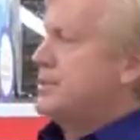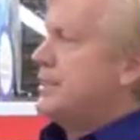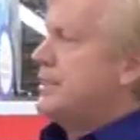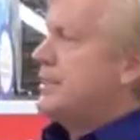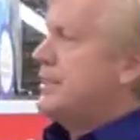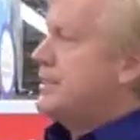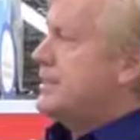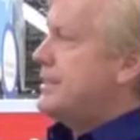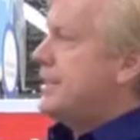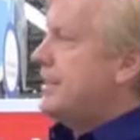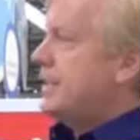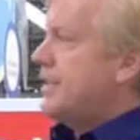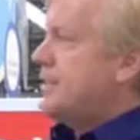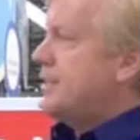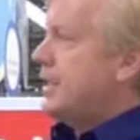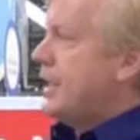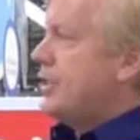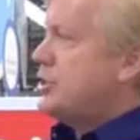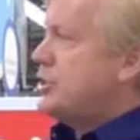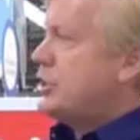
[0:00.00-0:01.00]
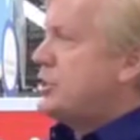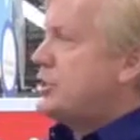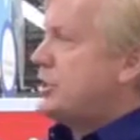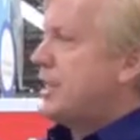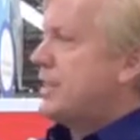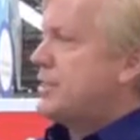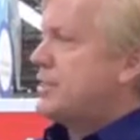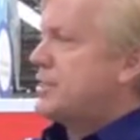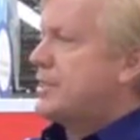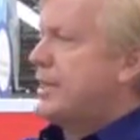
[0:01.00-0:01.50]
See these indentations
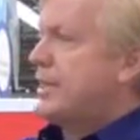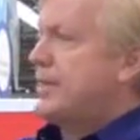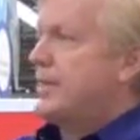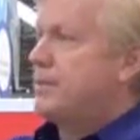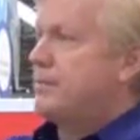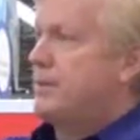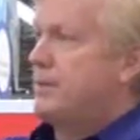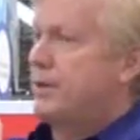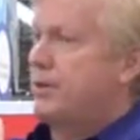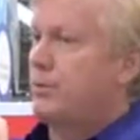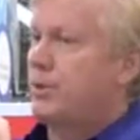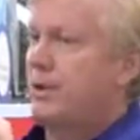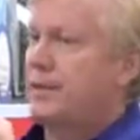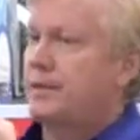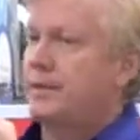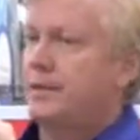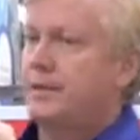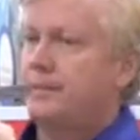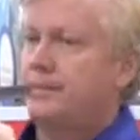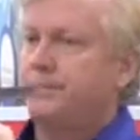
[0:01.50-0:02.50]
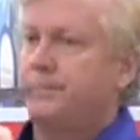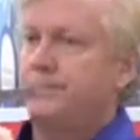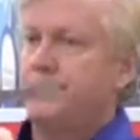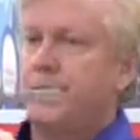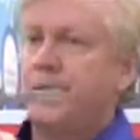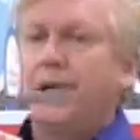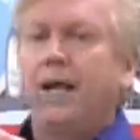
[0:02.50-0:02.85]
on the side of the metal right there?